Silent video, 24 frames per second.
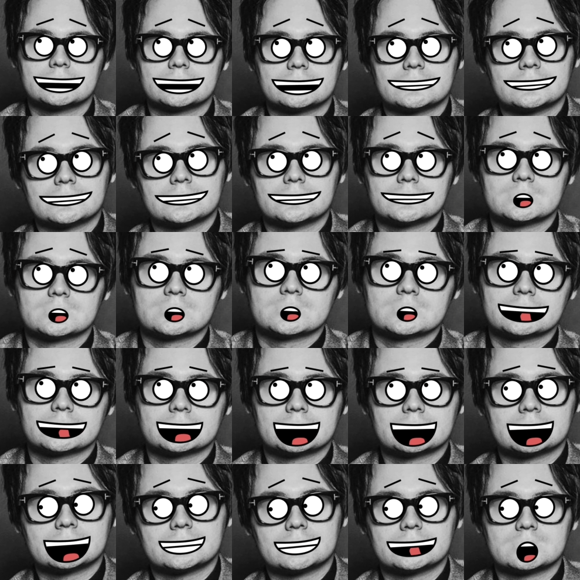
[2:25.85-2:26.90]
He just started,
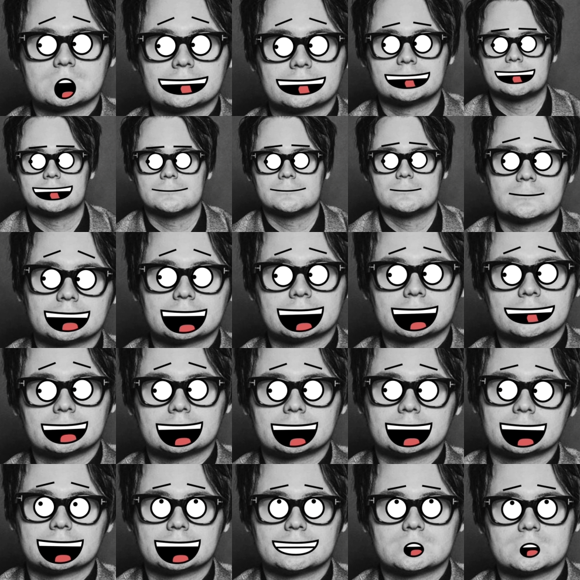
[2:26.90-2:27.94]
like, going off
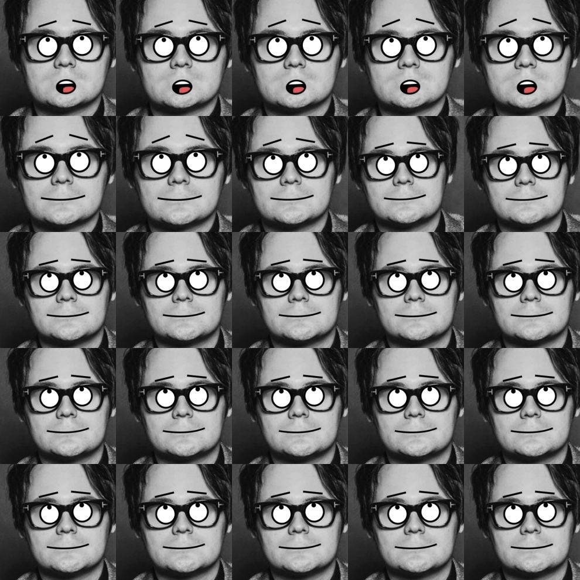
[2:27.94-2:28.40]
on her.